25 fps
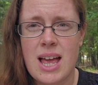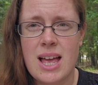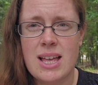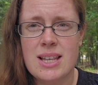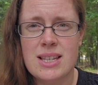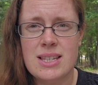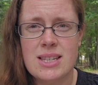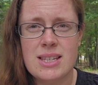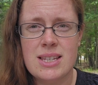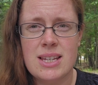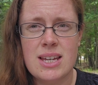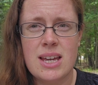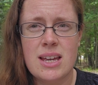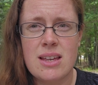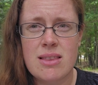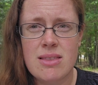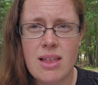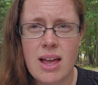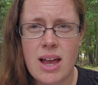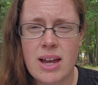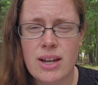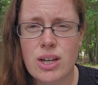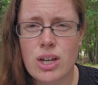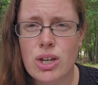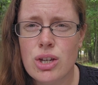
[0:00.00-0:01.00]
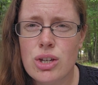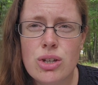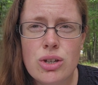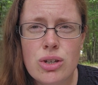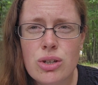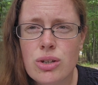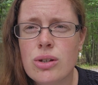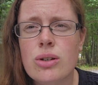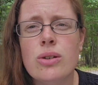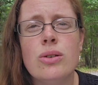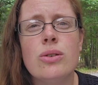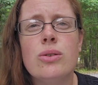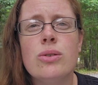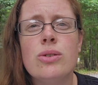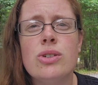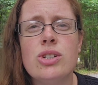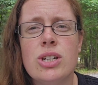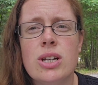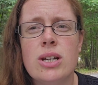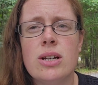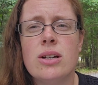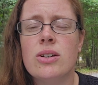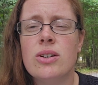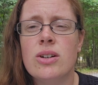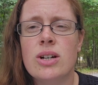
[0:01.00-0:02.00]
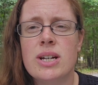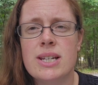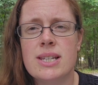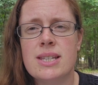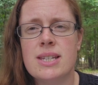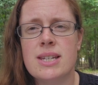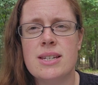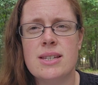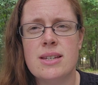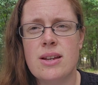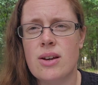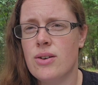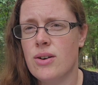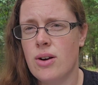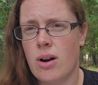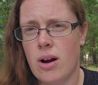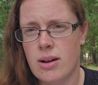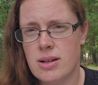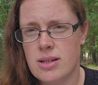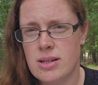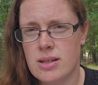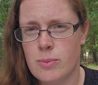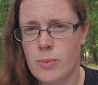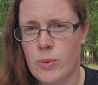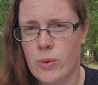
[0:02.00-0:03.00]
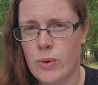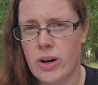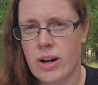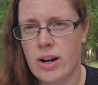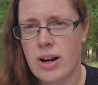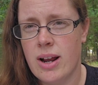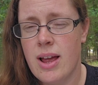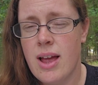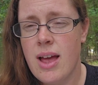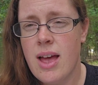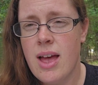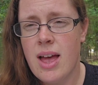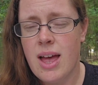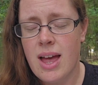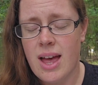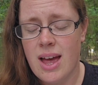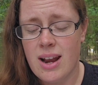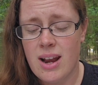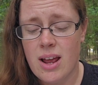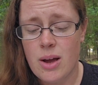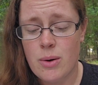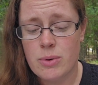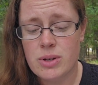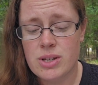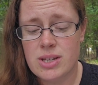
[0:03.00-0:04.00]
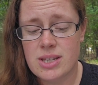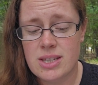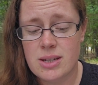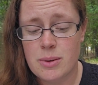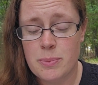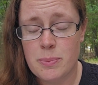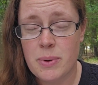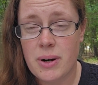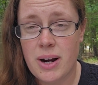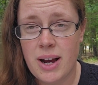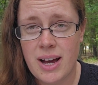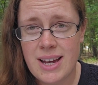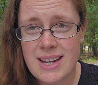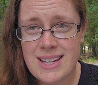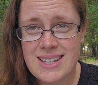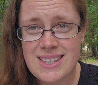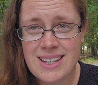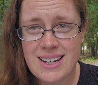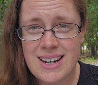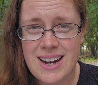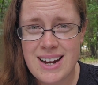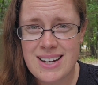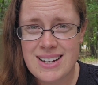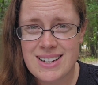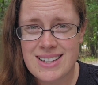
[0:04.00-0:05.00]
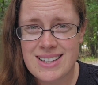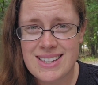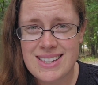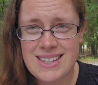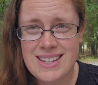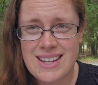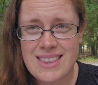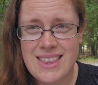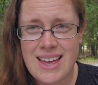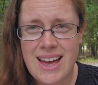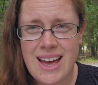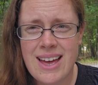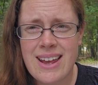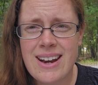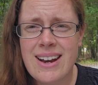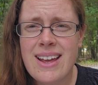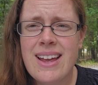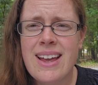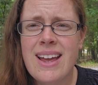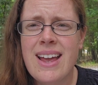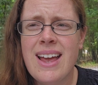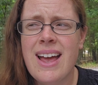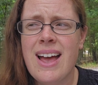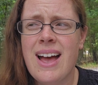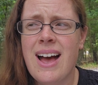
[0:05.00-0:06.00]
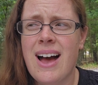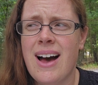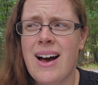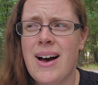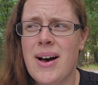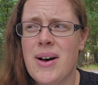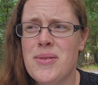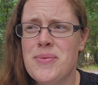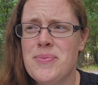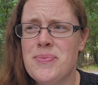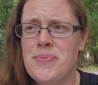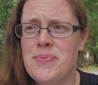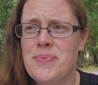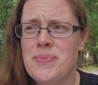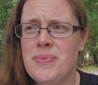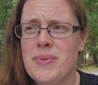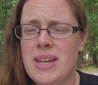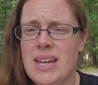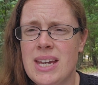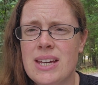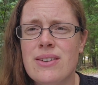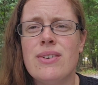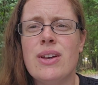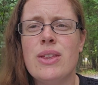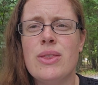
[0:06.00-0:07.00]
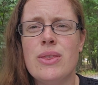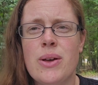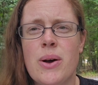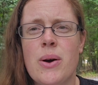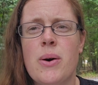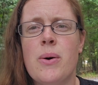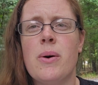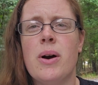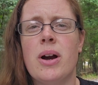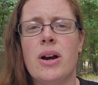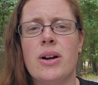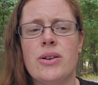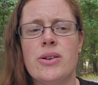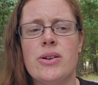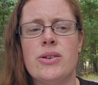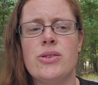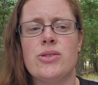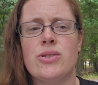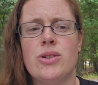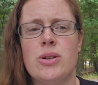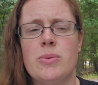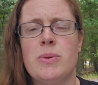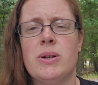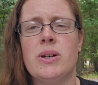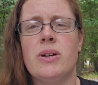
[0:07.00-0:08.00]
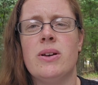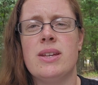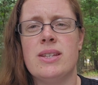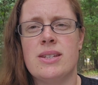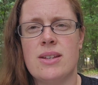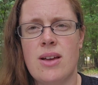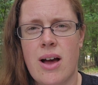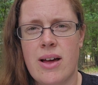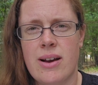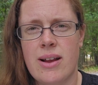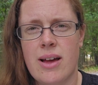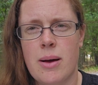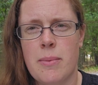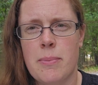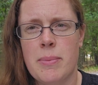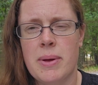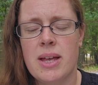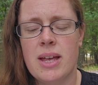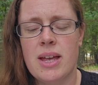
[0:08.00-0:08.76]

and see like huge increases across the board, and I was surprised that I didn't see that, even though our grocery bill has gone up.